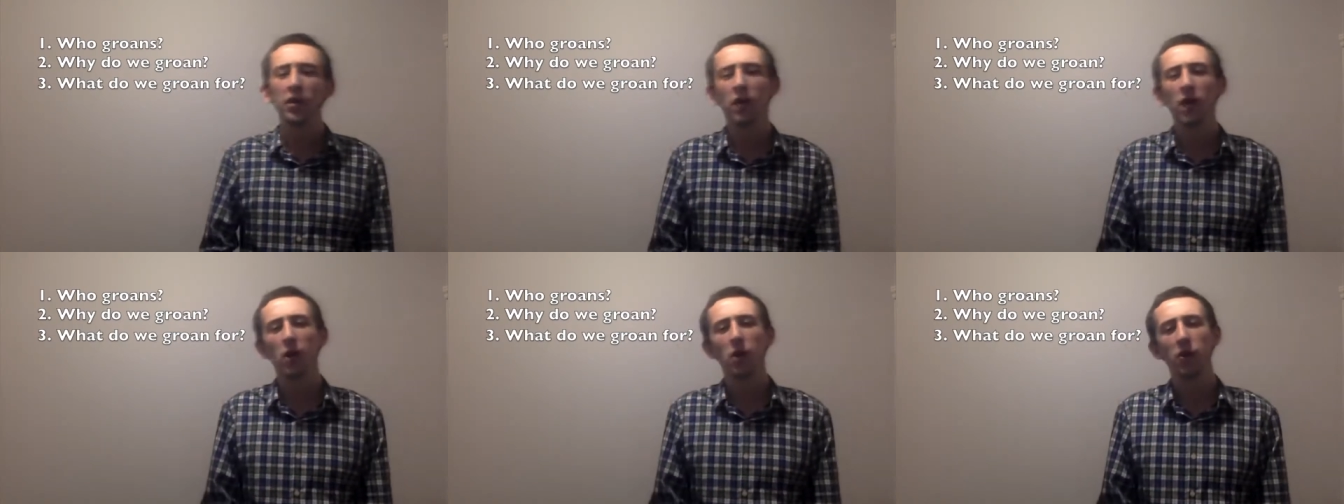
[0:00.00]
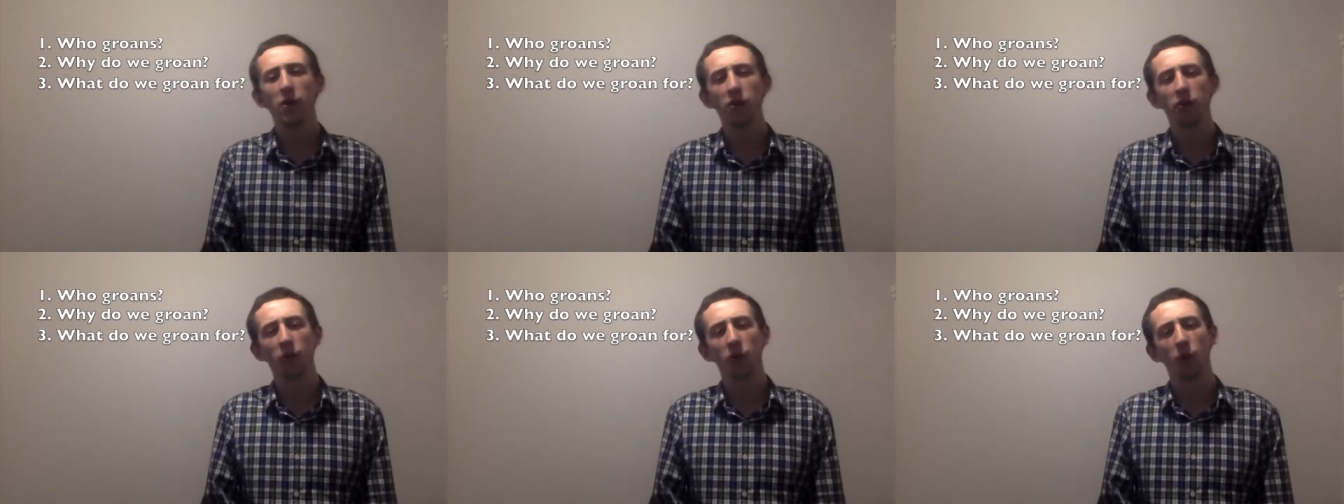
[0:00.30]
know
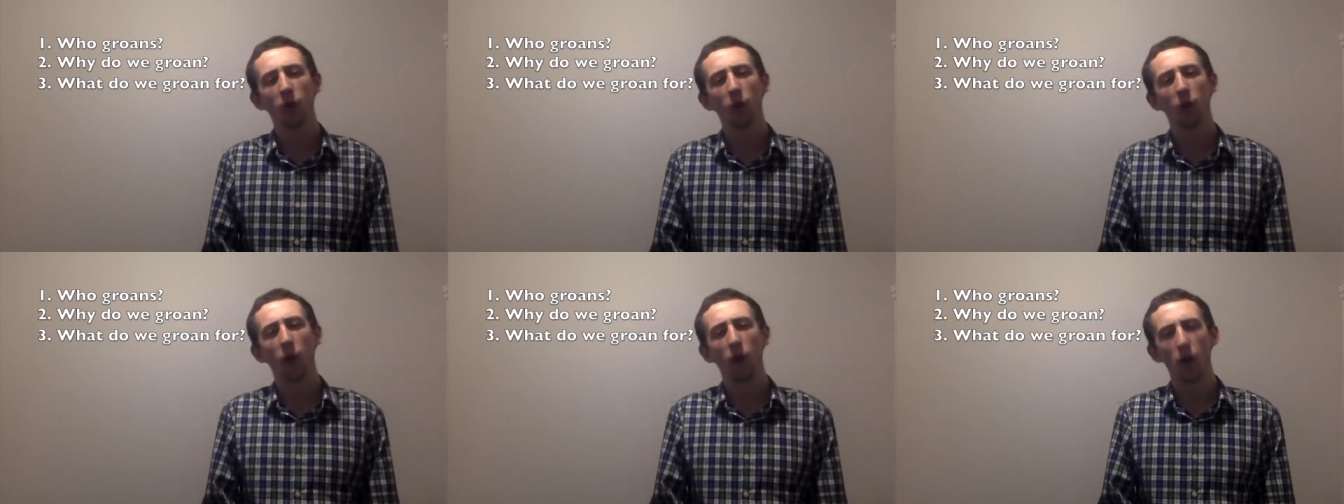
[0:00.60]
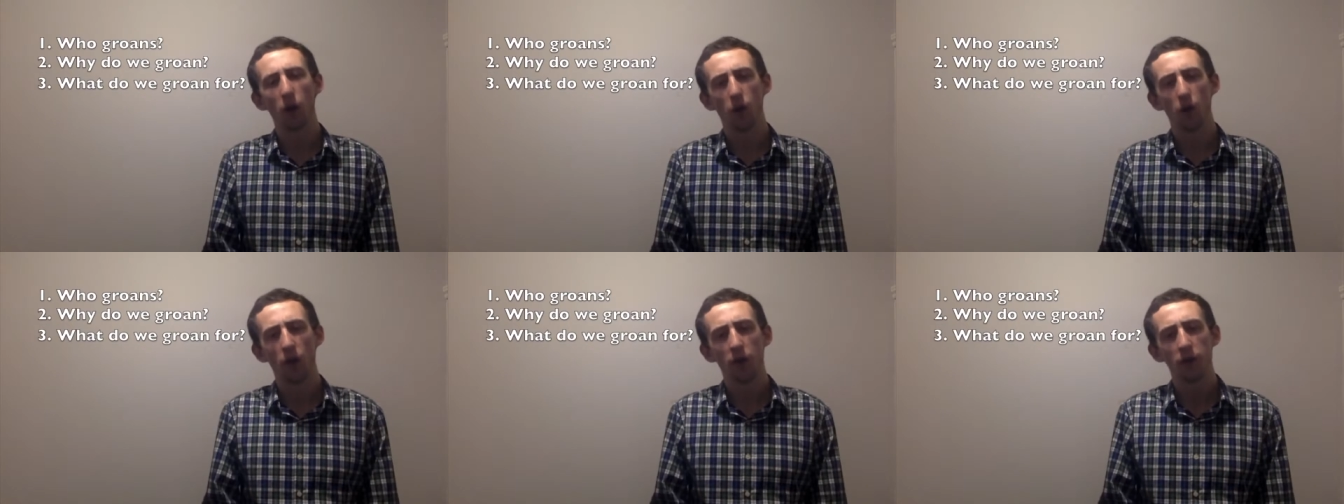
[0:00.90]
it is not
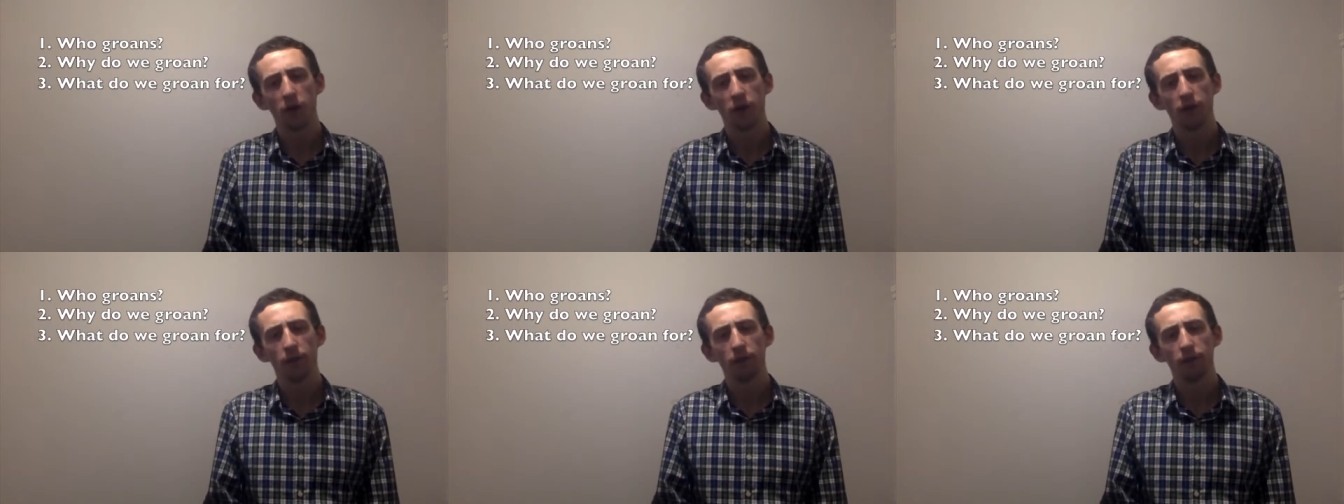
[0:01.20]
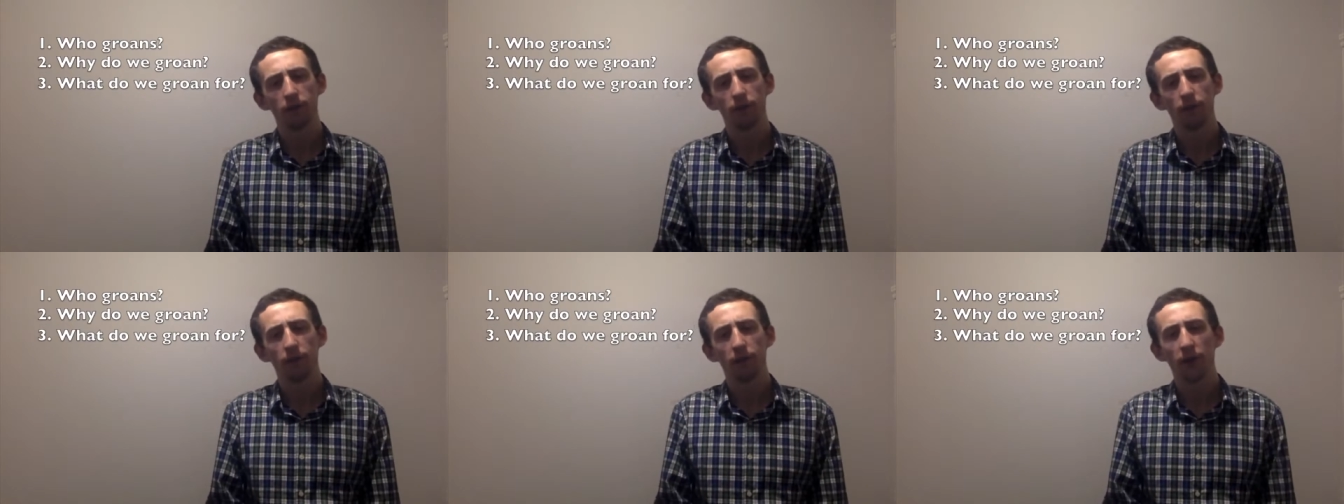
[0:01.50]
quite right.
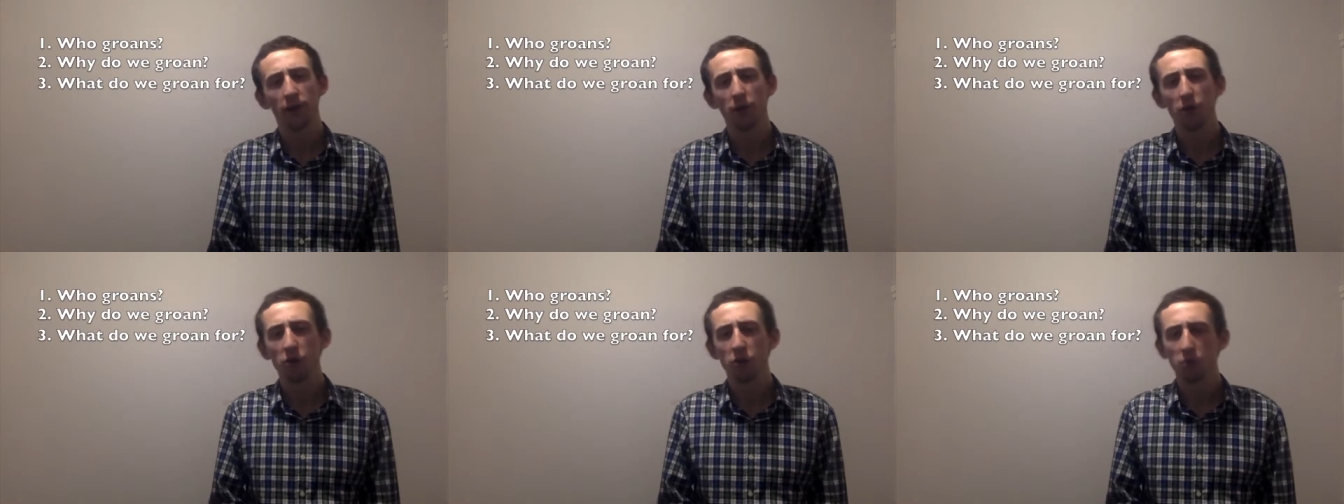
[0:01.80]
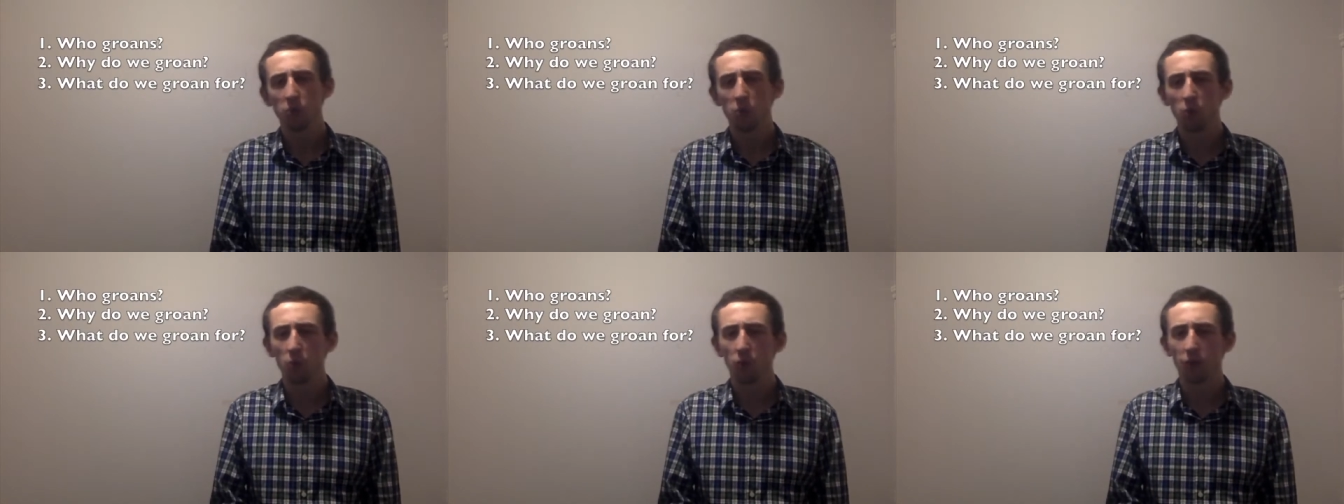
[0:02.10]
There
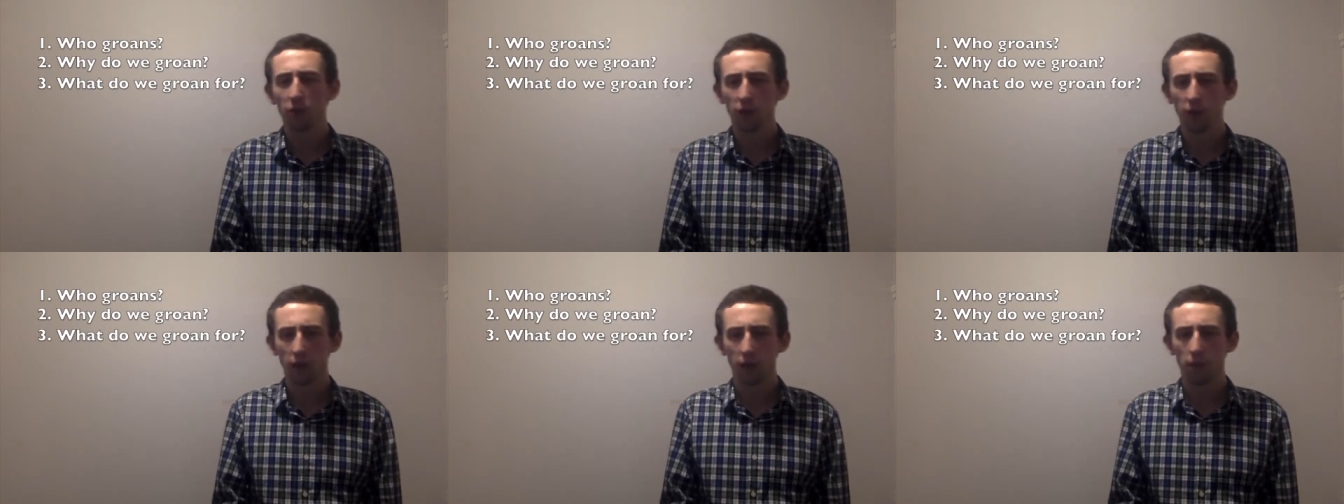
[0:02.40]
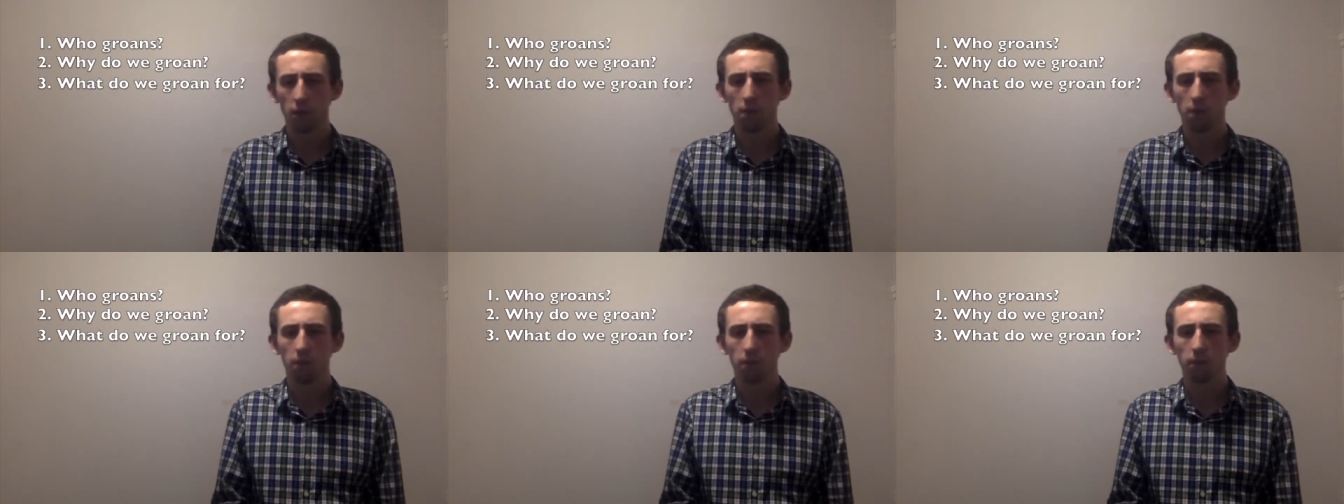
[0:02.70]
is more to
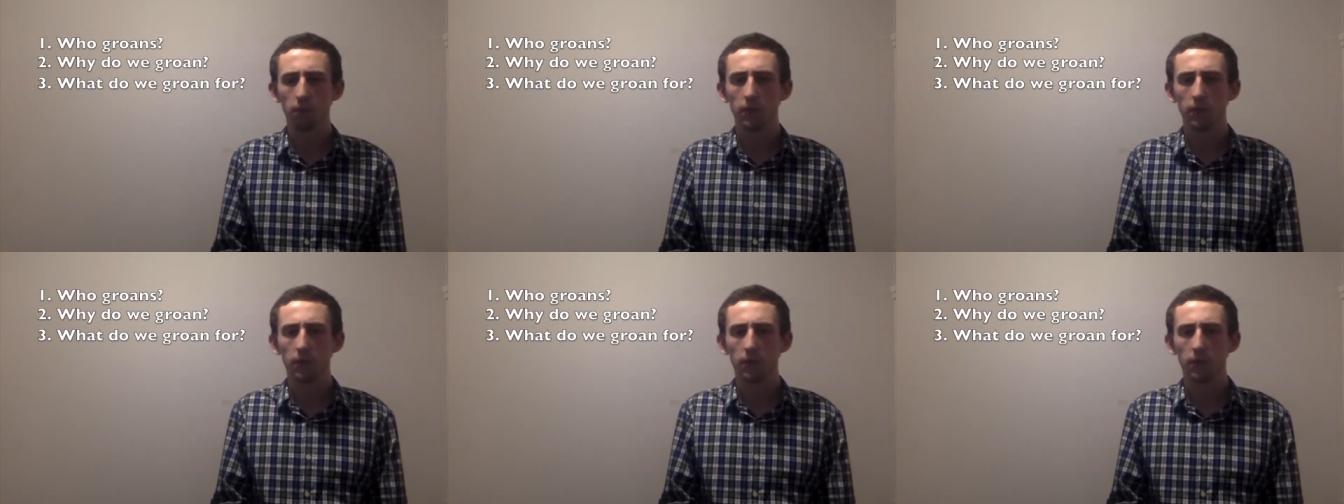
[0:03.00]
come.